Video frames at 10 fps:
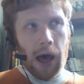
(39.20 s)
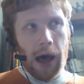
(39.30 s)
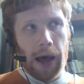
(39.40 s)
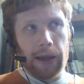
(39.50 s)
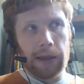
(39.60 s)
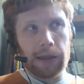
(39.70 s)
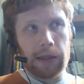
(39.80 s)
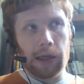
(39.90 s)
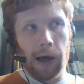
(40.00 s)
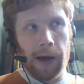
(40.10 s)
And
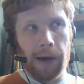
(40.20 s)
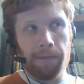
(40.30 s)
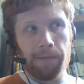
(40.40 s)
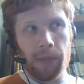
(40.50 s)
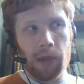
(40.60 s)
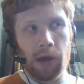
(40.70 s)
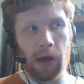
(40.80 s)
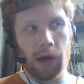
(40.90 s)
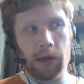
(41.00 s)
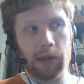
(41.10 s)
um,
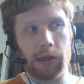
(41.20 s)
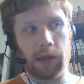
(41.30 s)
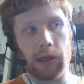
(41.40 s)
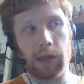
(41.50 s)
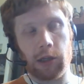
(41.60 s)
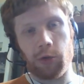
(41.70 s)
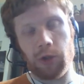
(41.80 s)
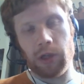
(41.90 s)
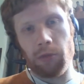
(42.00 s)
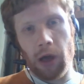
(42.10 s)
the statistics
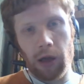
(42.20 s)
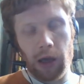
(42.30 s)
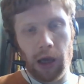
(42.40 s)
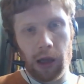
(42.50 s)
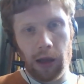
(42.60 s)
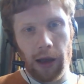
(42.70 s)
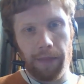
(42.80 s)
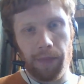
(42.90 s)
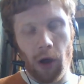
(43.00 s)
would seem to indicate that.